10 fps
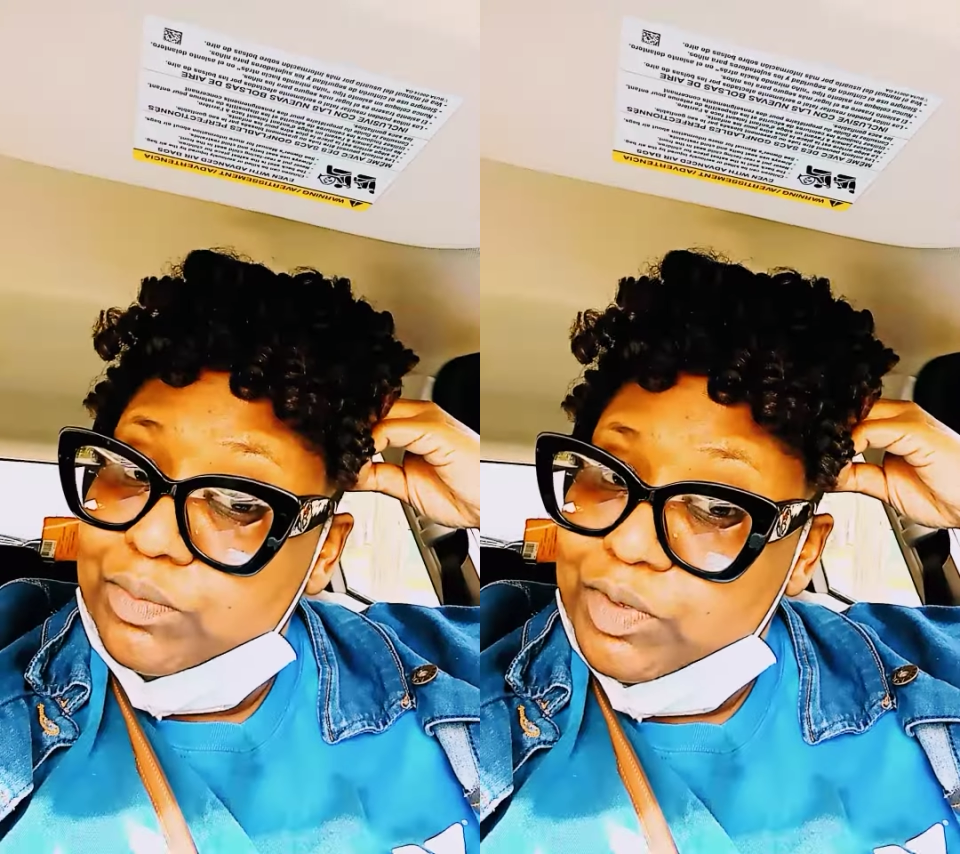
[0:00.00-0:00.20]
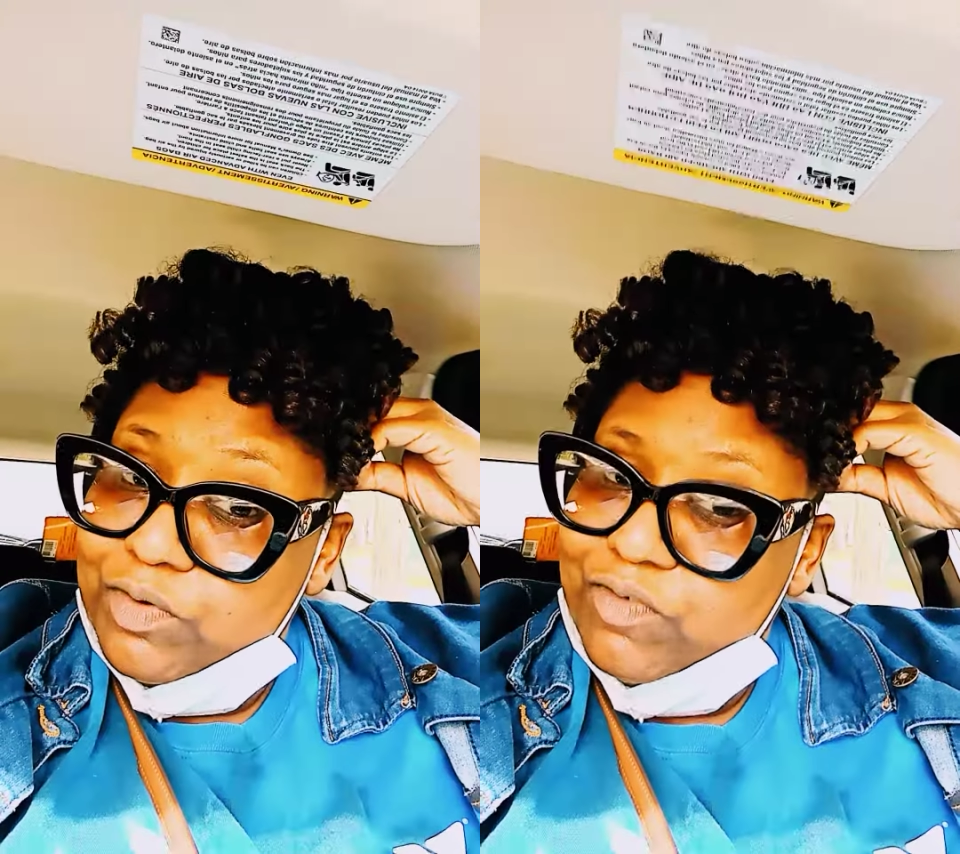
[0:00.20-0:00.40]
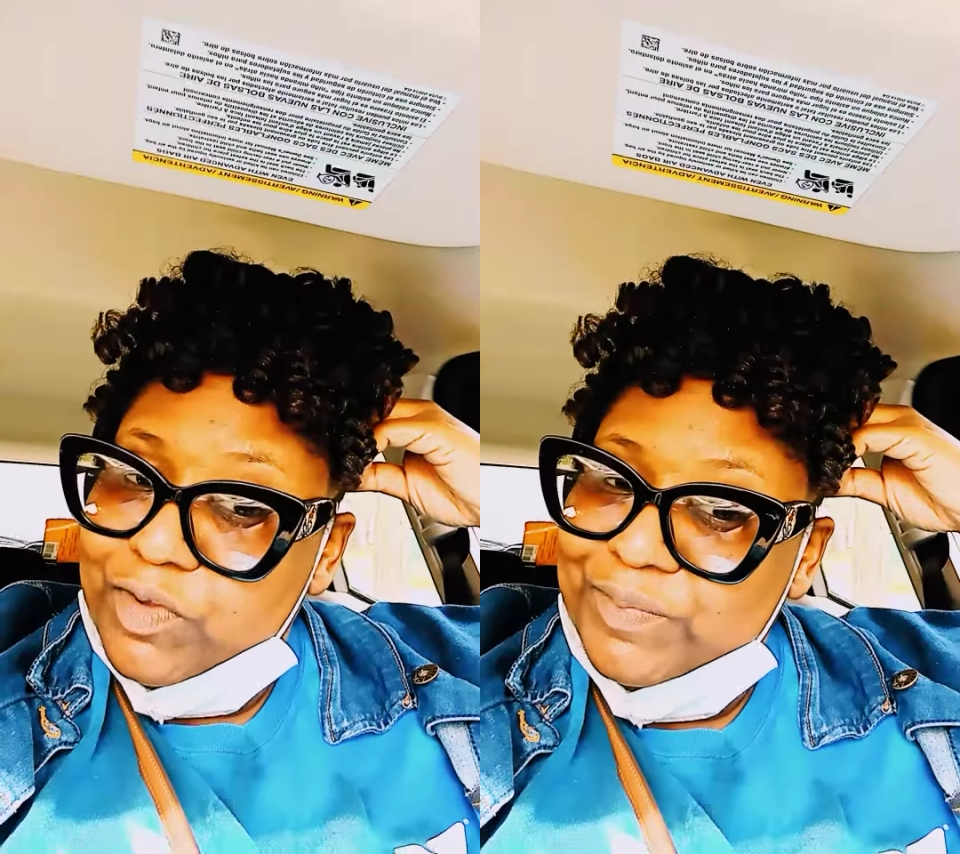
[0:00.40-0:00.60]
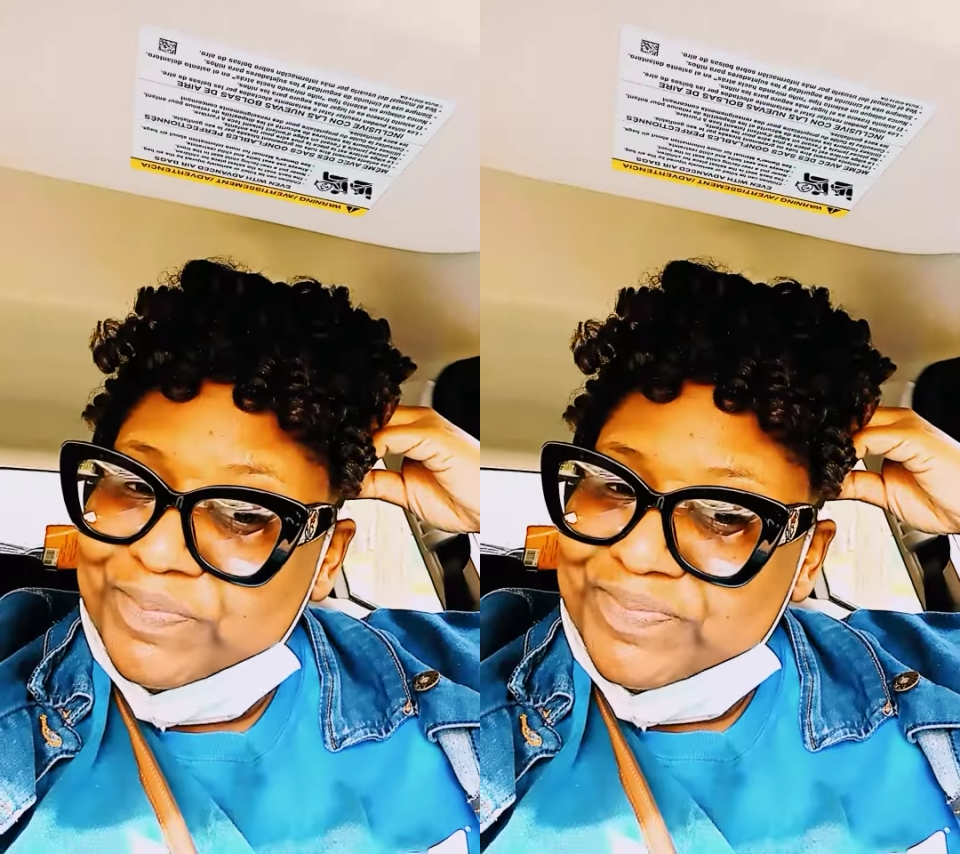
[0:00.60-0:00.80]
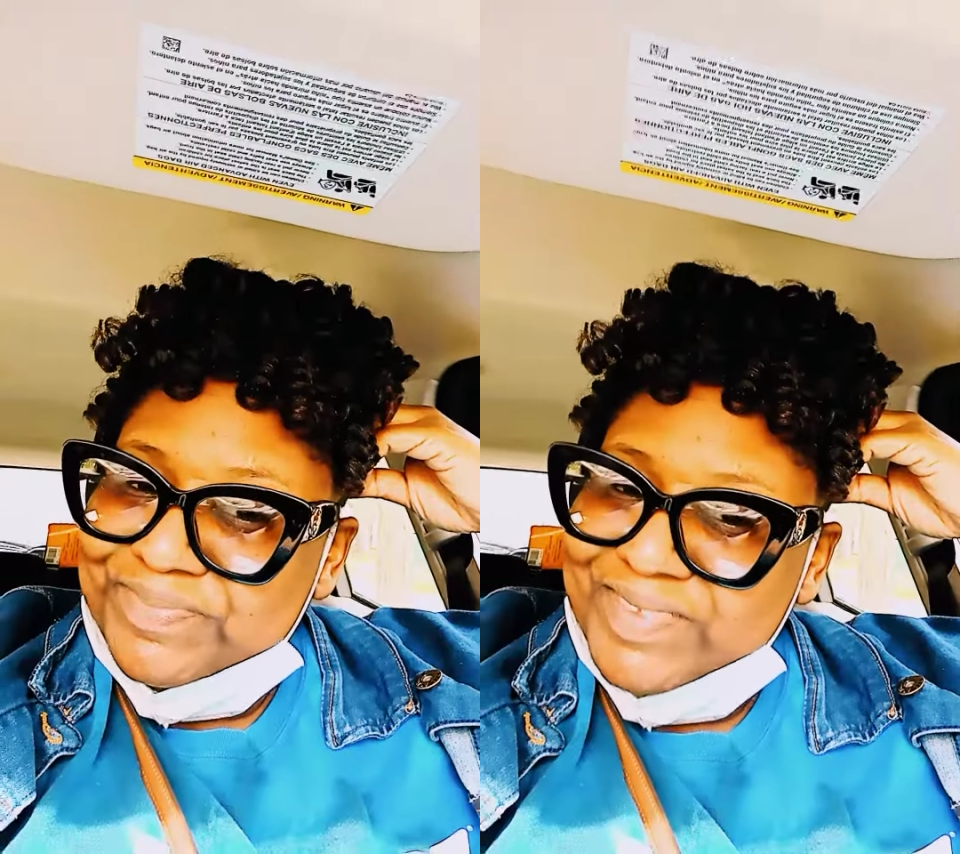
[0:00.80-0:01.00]
beautiful.
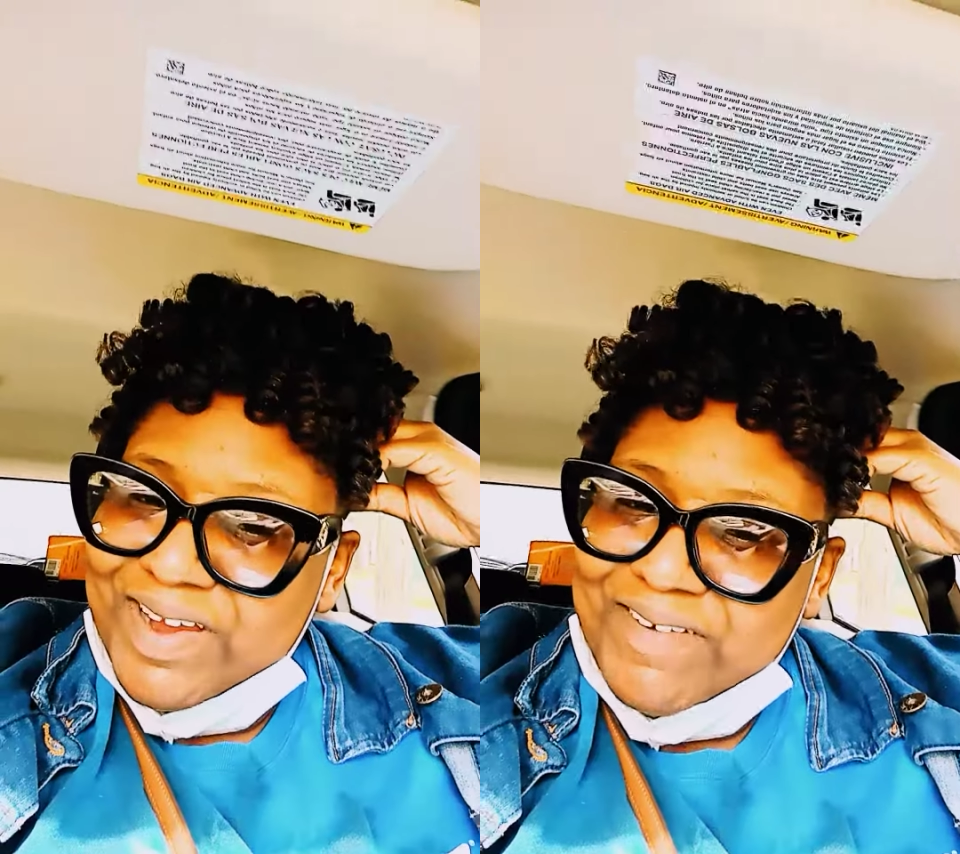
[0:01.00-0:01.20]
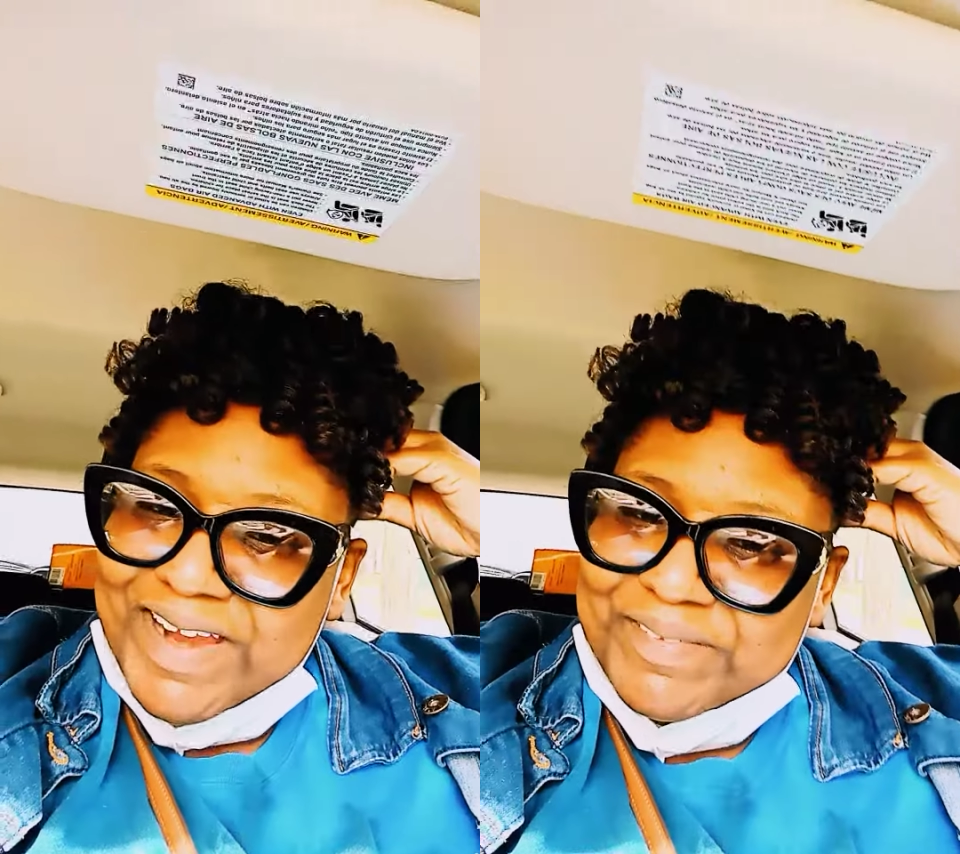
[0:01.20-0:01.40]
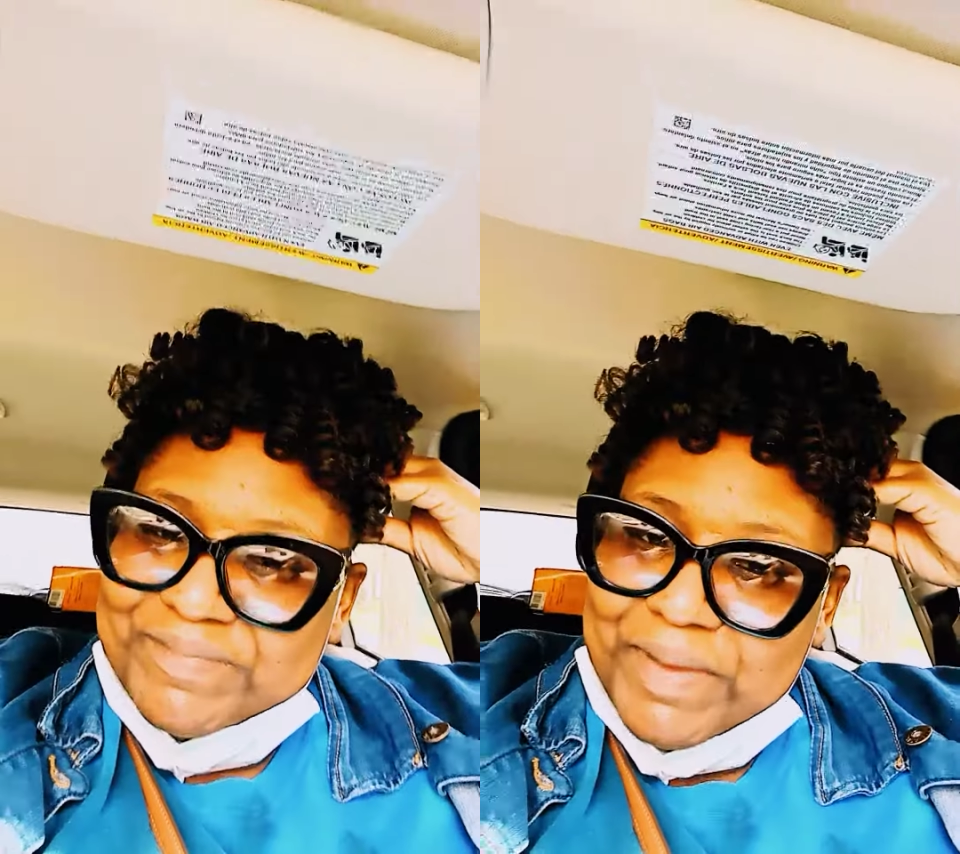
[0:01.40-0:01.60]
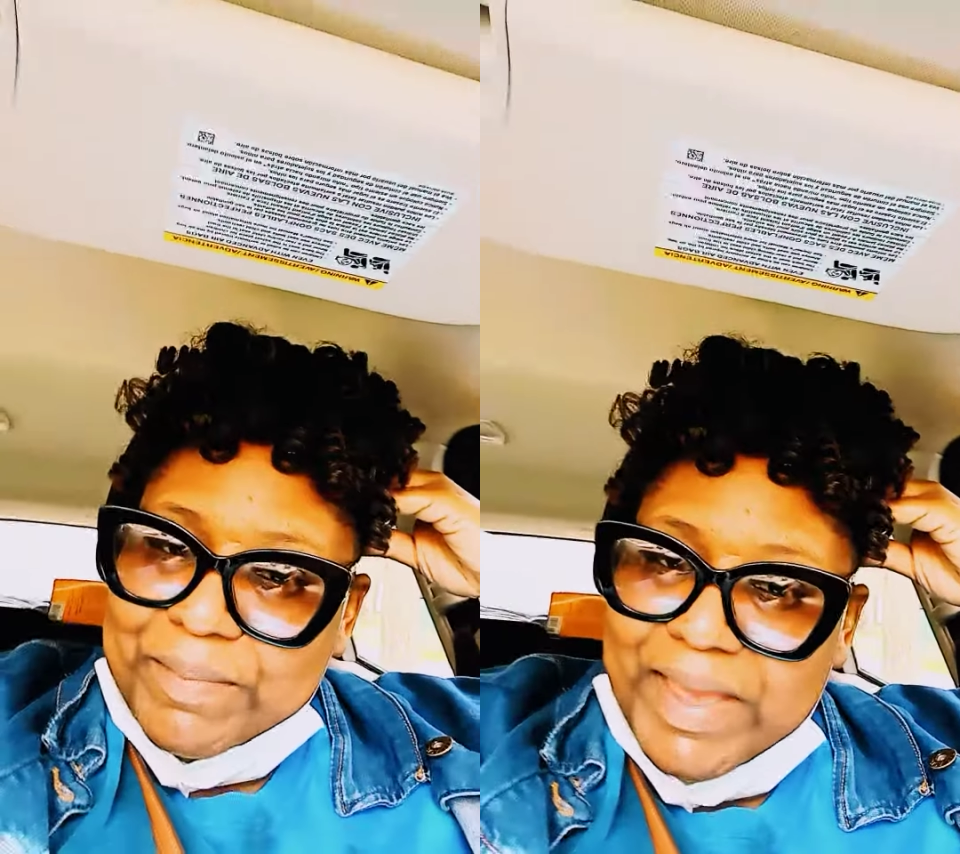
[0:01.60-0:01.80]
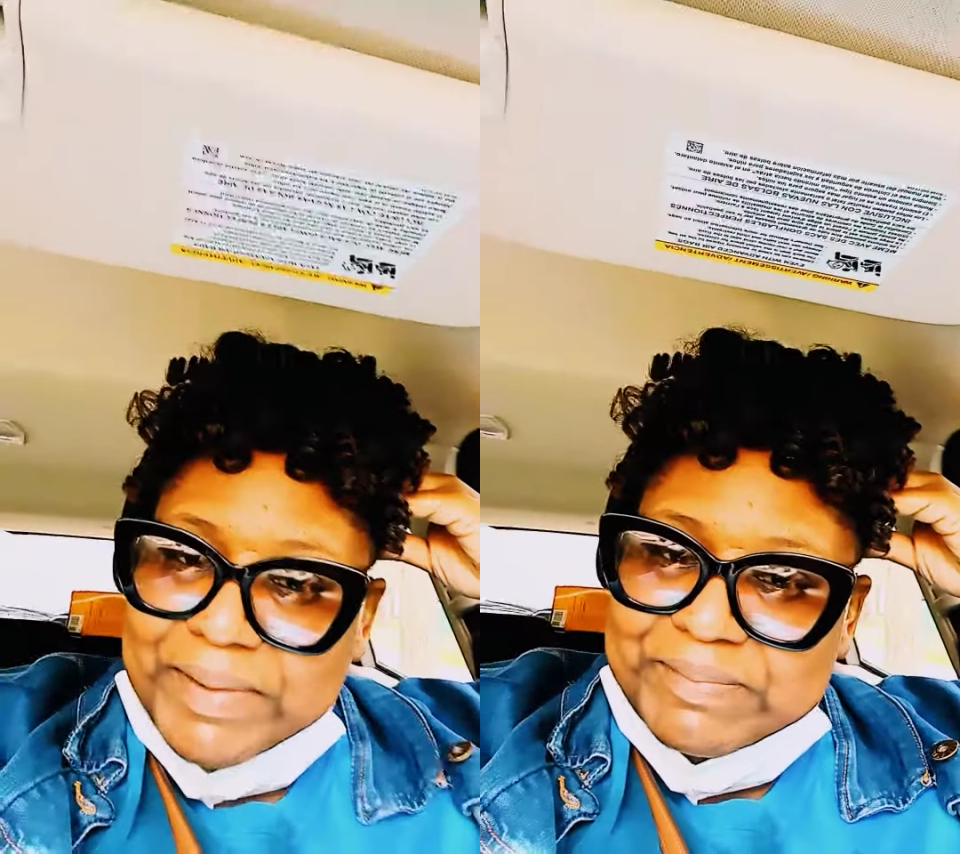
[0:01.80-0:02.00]
All right.
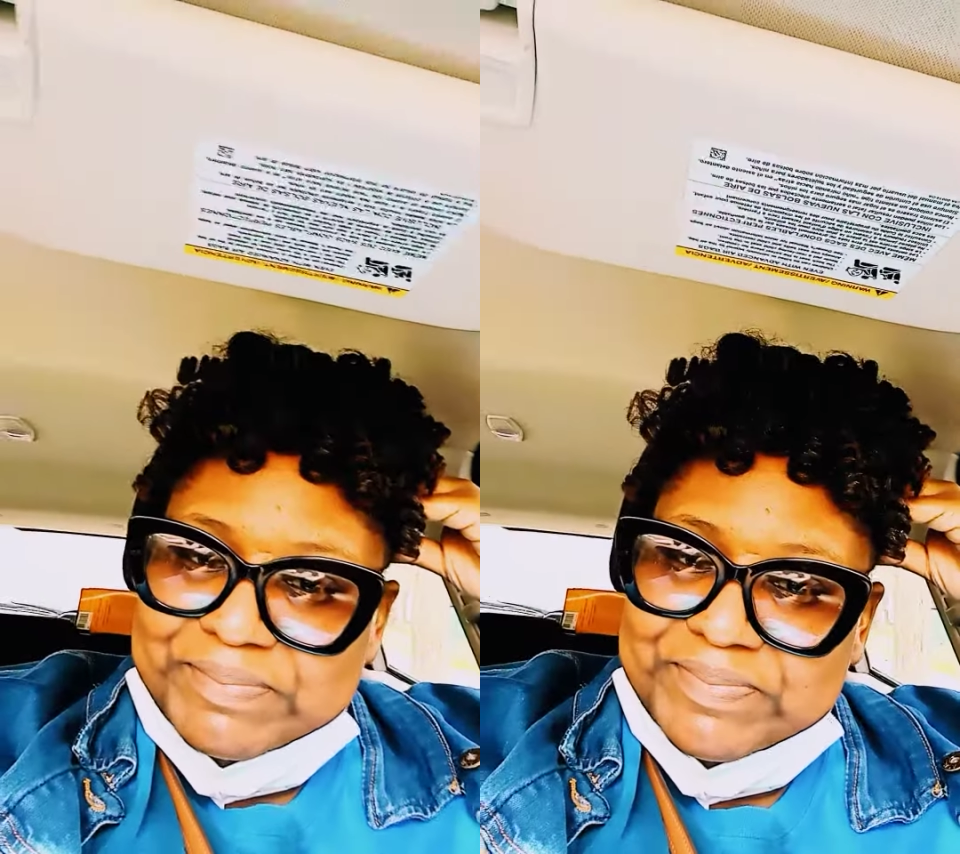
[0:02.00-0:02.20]
Bye-bye.